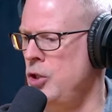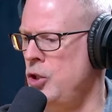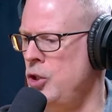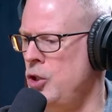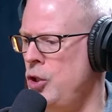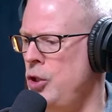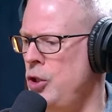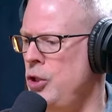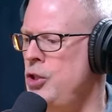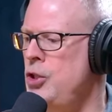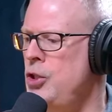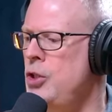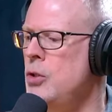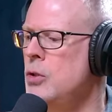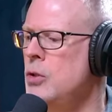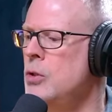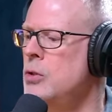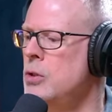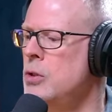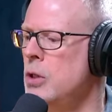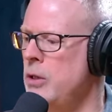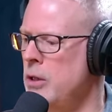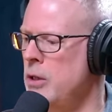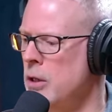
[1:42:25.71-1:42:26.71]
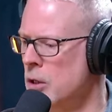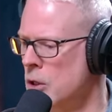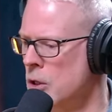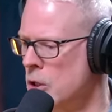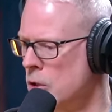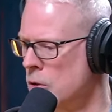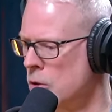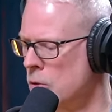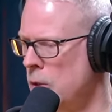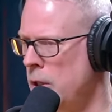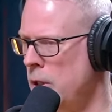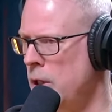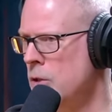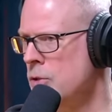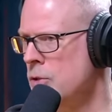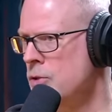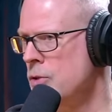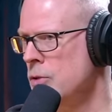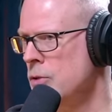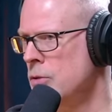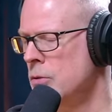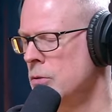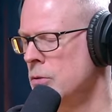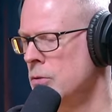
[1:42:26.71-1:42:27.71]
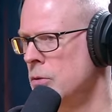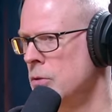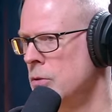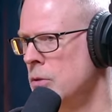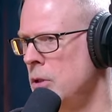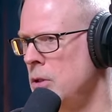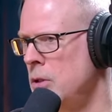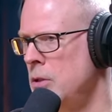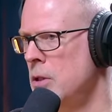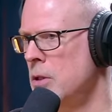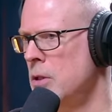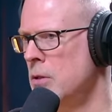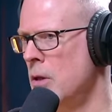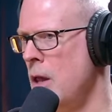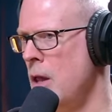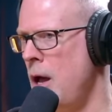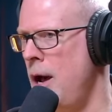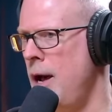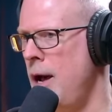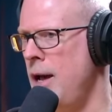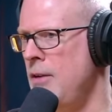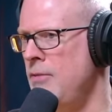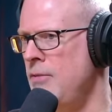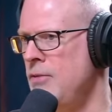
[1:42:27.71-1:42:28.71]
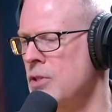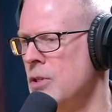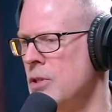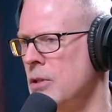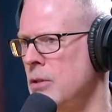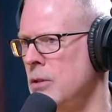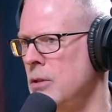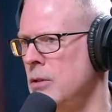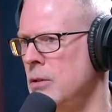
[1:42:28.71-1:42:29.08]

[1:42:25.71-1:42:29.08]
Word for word: could do to their careers and to their lives.